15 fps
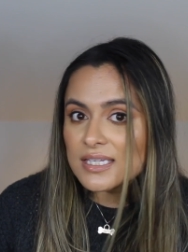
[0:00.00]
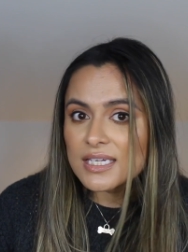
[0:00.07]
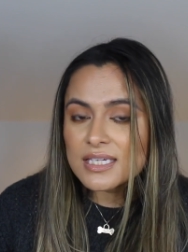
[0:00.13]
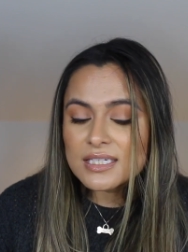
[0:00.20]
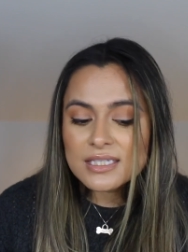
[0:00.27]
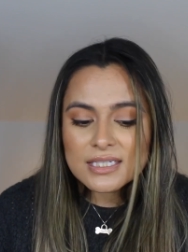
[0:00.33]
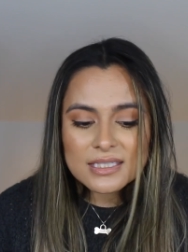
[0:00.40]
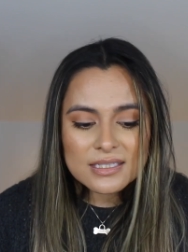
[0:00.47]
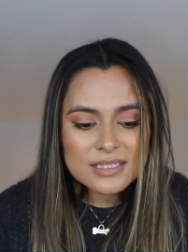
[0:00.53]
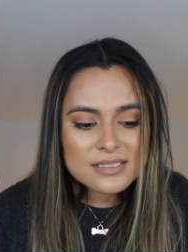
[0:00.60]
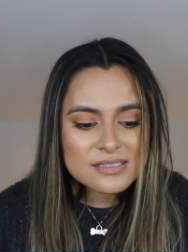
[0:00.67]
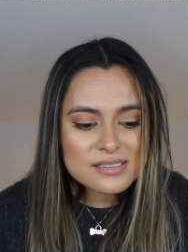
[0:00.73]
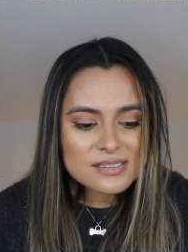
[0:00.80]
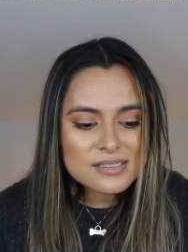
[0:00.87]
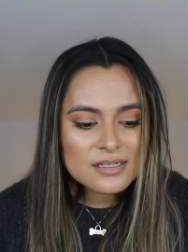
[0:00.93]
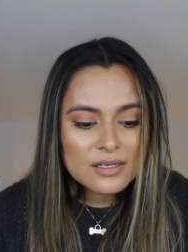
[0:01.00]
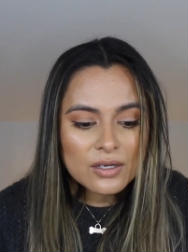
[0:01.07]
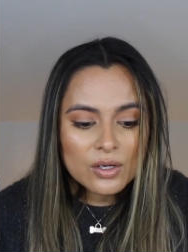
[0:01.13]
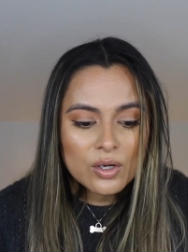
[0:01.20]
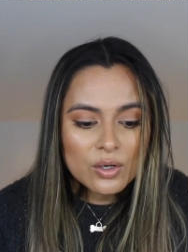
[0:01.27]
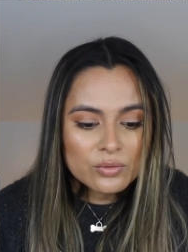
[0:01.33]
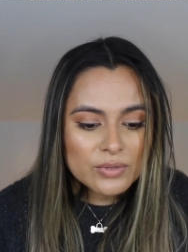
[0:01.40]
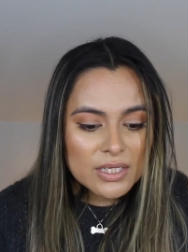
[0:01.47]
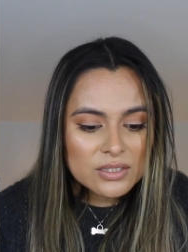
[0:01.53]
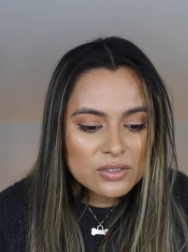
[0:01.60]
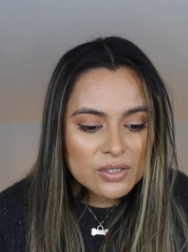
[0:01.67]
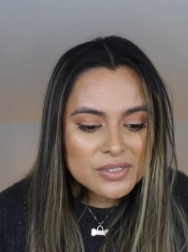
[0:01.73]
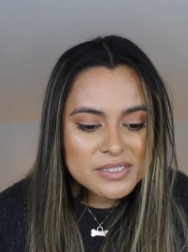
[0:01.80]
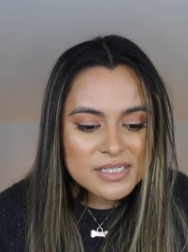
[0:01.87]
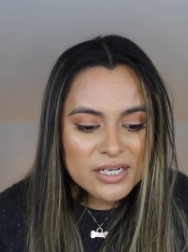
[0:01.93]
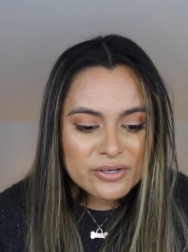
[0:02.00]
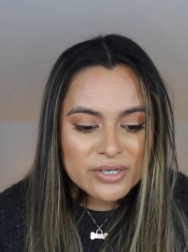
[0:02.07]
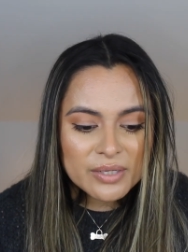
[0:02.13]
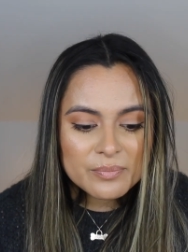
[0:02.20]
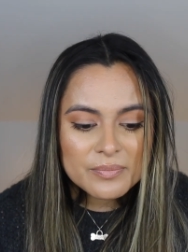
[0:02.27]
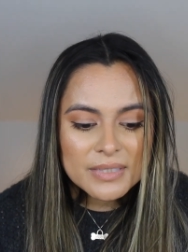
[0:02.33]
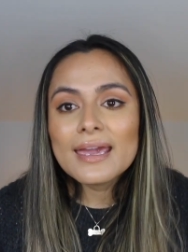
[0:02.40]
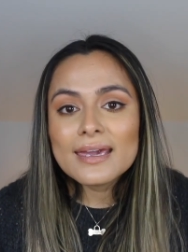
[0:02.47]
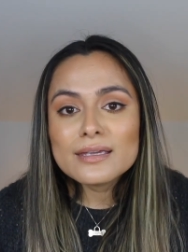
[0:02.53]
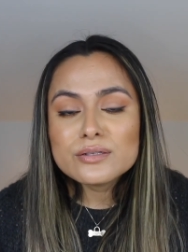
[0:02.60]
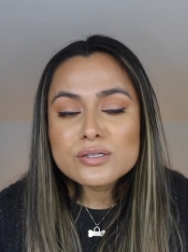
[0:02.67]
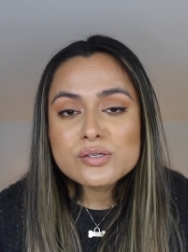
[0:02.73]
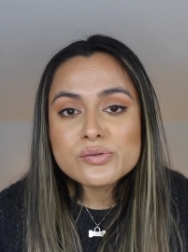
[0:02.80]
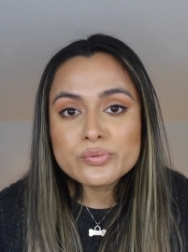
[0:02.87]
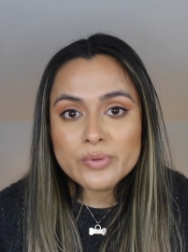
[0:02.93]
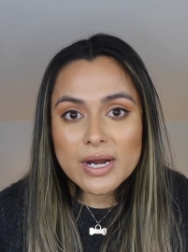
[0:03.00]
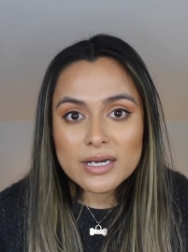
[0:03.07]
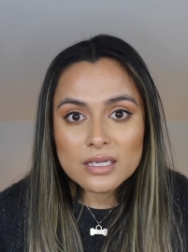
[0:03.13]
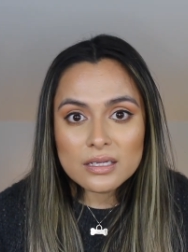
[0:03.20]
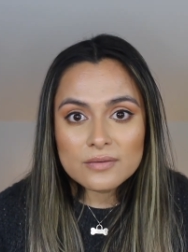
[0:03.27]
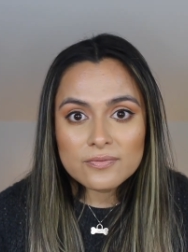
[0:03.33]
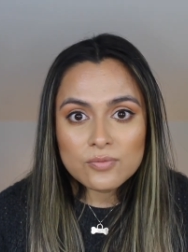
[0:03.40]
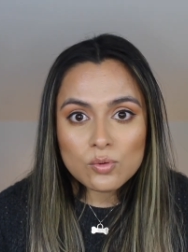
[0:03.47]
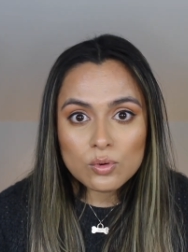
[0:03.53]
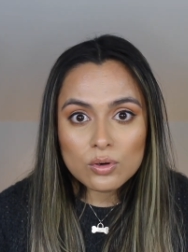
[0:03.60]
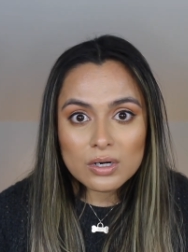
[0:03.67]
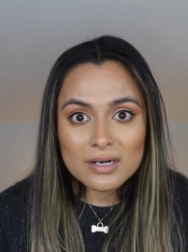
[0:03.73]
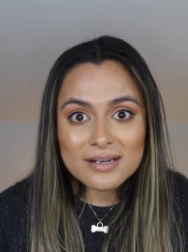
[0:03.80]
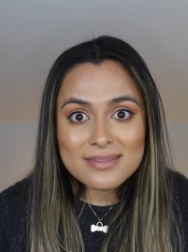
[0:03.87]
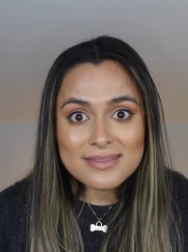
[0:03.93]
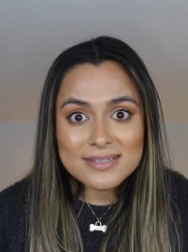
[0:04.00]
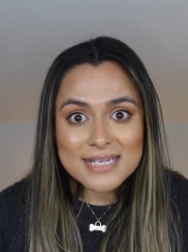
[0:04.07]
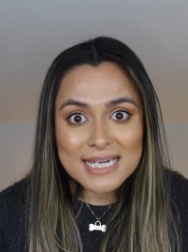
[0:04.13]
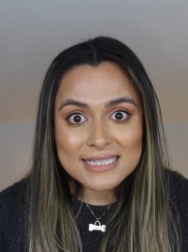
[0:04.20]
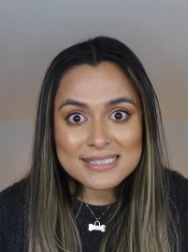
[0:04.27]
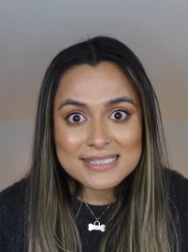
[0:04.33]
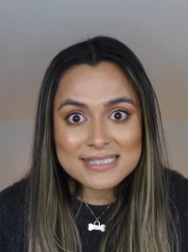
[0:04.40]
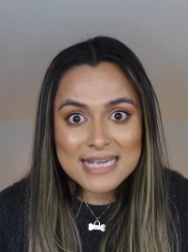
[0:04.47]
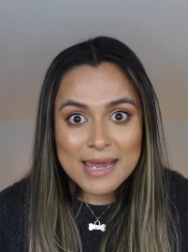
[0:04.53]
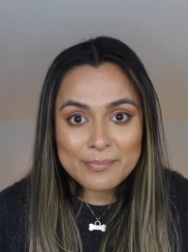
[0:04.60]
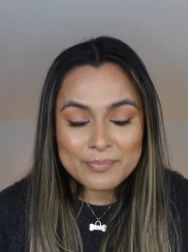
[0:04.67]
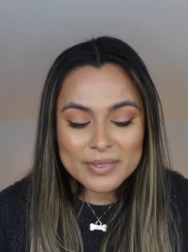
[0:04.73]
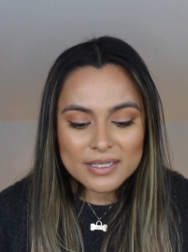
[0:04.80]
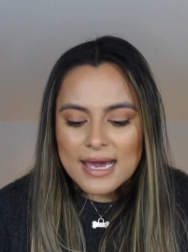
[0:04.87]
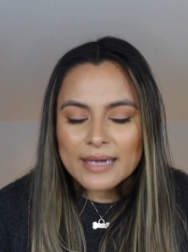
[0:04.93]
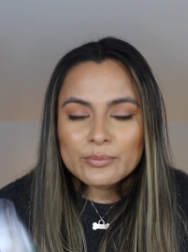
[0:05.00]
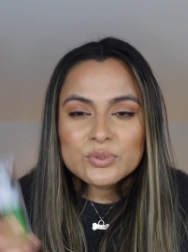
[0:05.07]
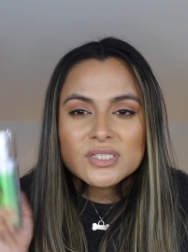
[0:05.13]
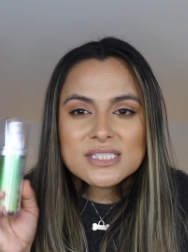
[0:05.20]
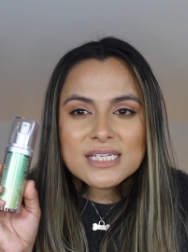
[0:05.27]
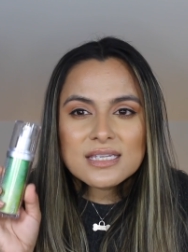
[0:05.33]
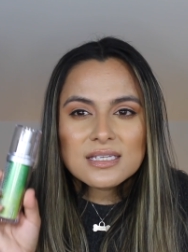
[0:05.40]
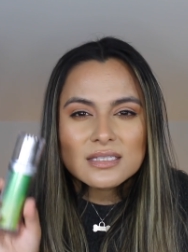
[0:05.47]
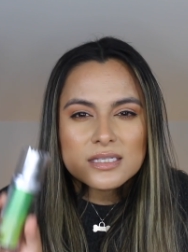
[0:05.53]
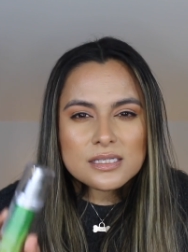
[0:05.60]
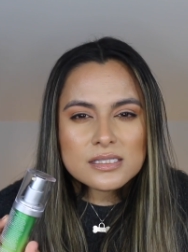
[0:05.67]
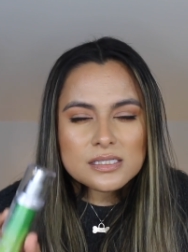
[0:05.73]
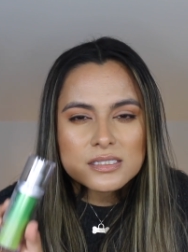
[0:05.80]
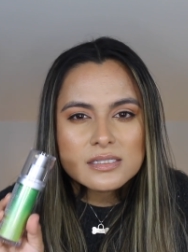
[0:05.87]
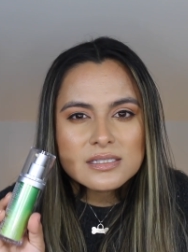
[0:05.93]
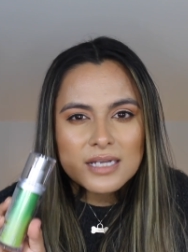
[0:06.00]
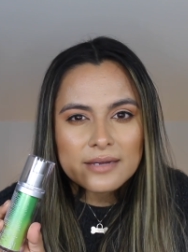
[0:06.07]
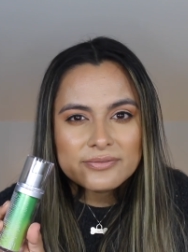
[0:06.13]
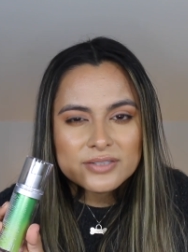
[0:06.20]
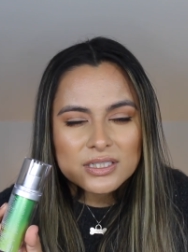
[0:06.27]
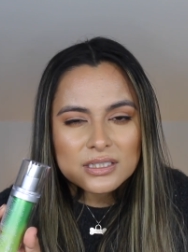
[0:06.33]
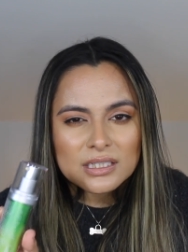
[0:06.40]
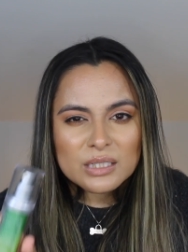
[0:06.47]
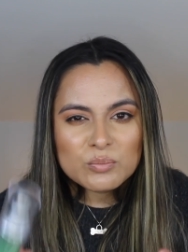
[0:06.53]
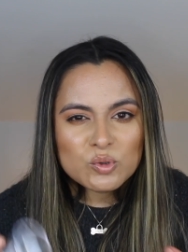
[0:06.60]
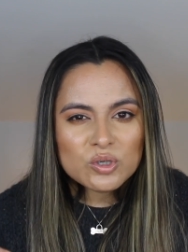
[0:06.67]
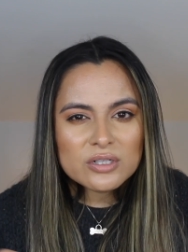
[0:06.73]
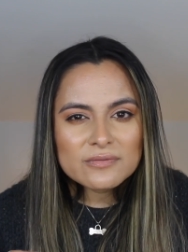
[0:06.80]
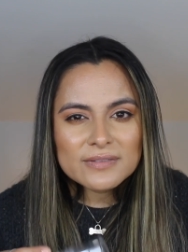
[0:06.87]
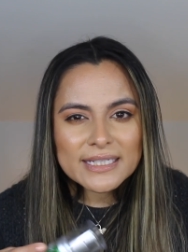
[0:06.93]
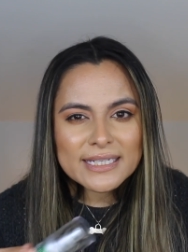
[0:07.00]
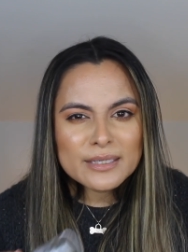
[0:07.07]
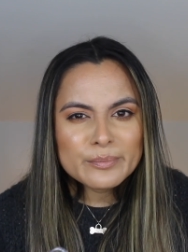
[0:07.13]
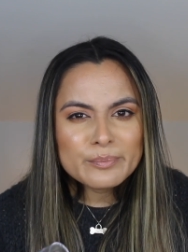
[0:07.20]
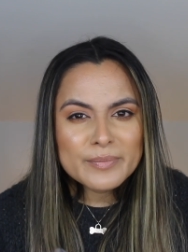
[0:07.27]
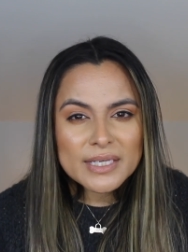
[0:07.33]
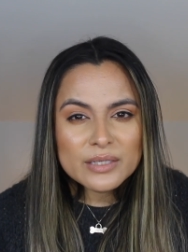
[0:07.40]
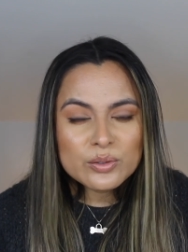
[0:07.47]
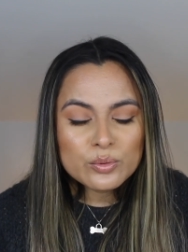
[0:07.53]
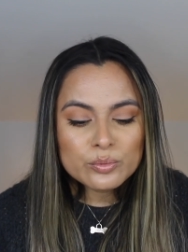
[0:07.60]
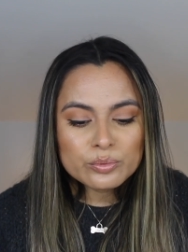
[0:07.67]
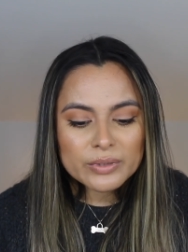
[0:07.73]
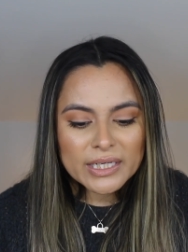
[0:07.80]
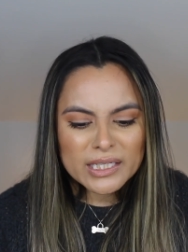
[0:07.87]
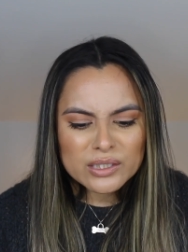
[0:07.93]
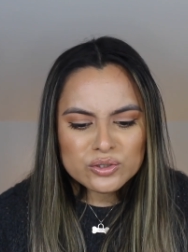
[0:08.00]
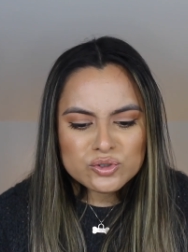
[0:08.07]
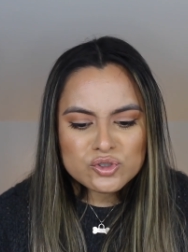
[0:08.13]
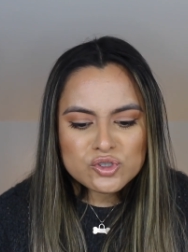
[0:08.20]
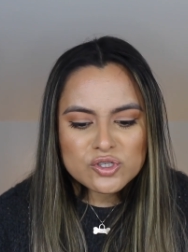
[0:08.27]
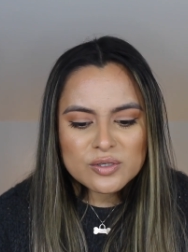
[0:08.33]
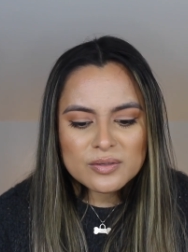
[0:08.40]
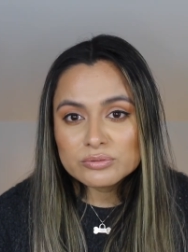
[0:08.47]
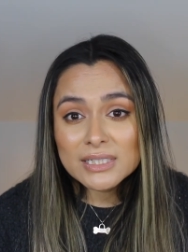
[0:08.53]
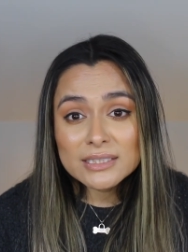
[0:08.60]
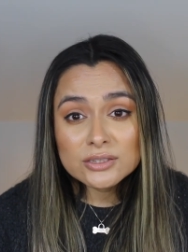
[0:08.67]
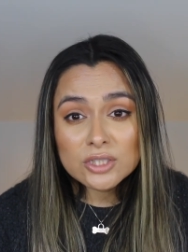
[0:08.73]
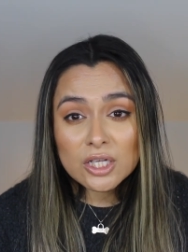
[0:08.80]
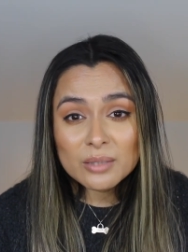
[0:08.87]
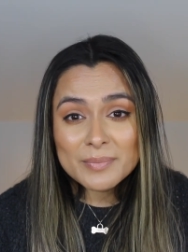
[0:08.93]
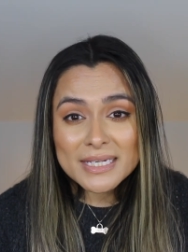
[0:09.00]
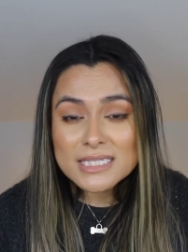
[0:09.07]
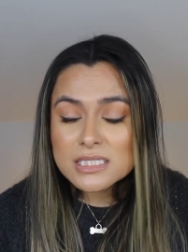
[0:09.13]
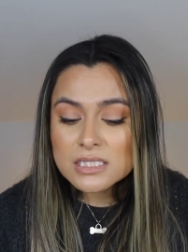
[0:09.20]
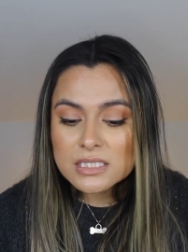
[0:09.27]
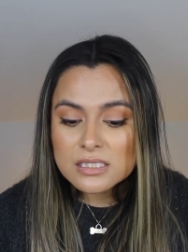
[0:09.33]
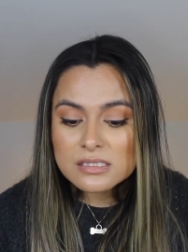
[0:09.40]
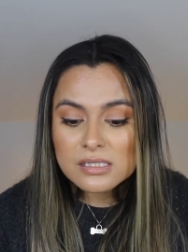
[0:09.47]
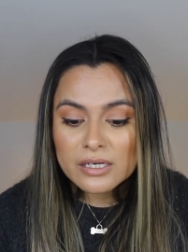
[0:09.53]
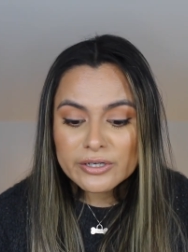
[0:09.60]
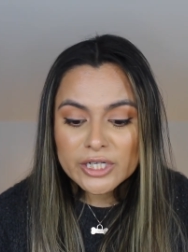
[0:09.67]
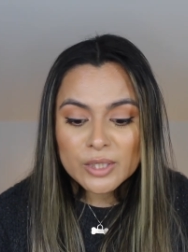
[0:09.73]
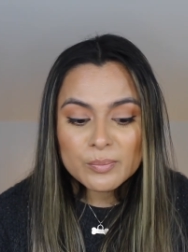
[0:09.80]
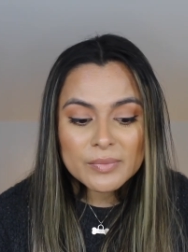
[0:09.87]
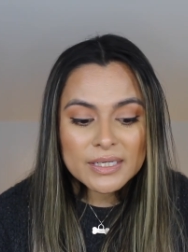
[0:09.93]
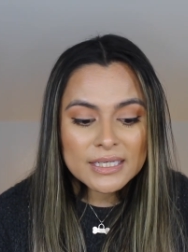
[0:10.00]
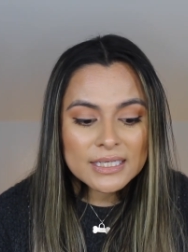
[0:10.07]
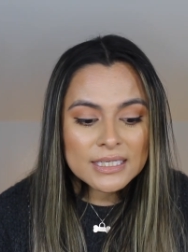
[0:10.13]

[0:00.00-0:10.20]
the Inkey List's retinol serum and is ready for the next step. I would say that this is definitely more of like a mid-range retinol based serum.